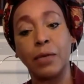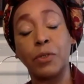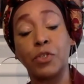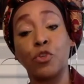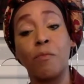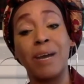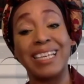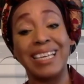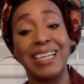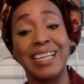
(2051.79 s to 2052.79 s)
There was no
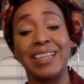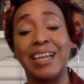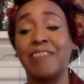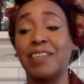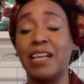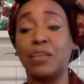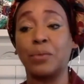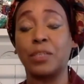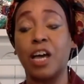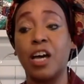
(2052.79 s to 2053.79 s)
money in it. Lavalas
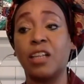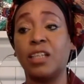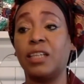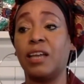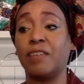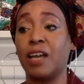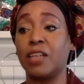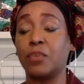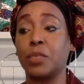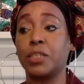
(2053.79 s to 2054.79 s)
was ugly.
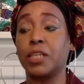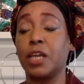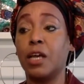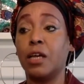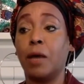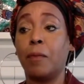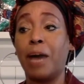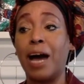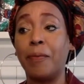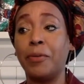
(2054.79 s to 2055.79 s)
Lavalas was a
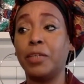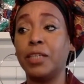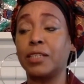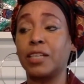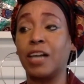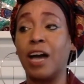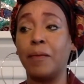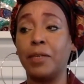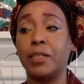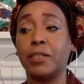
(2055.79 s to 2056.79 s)
populist,
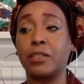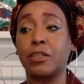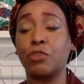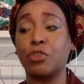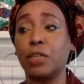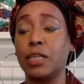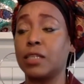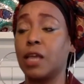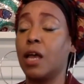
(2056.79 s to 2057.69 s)
communist, socialist,